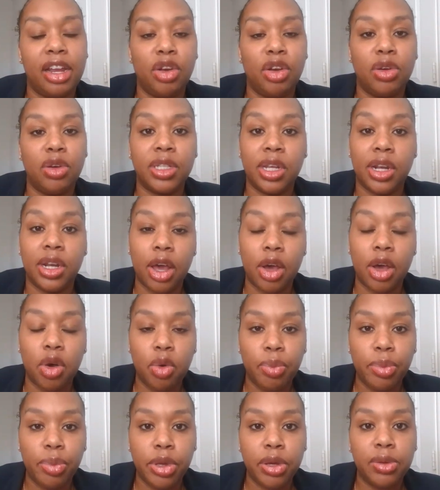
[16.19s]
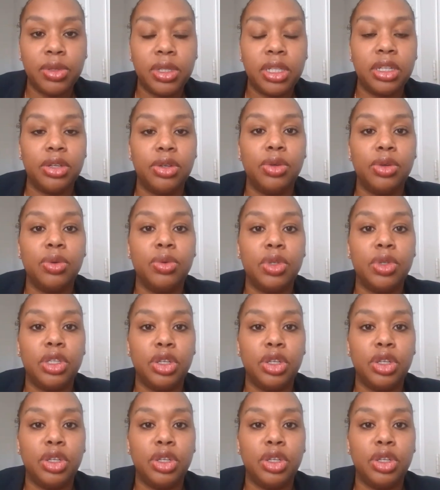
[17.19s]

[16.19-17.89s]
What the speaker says: is going to help you to